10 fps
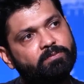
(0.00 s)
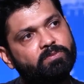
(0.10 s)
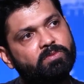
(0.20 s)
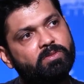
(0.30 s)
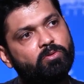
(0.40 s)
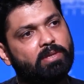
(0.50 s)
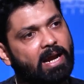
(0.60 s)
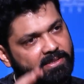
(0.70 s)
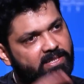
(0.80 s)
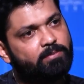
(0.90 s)
so
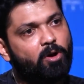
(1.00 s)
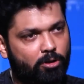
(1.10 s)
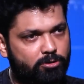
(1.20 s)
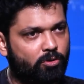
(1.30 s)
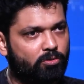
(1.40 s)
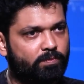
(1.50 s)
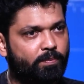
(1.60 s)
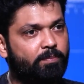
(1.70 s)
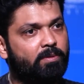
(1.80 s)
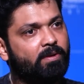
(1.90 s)
that cinema also,
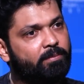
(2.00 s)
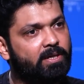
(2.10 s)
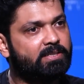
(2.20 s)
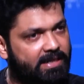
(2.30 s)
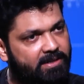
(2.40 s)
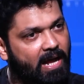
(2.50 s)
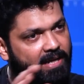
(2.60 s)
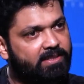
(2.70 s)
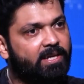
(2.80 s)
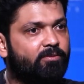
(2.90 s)
people from here started
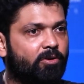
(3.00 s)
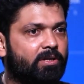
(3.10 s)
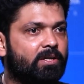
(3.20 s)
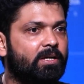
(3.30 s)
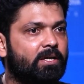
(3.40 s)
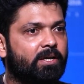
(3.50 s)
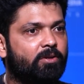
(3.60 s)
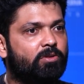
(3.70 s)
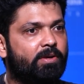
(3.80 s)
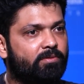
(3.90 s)
asking for it.
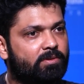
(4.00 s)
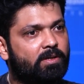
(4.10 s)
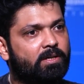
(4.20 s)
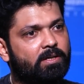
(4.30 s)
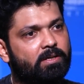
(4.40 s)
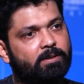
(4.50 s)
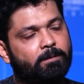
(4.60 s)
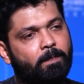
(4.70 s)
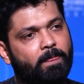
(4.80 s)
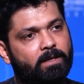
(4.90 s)
They,
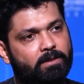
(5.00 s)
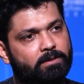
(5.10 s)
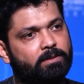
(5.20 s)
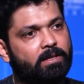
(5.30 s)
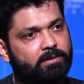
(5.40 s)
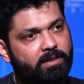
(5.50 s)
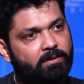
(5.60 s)
I think,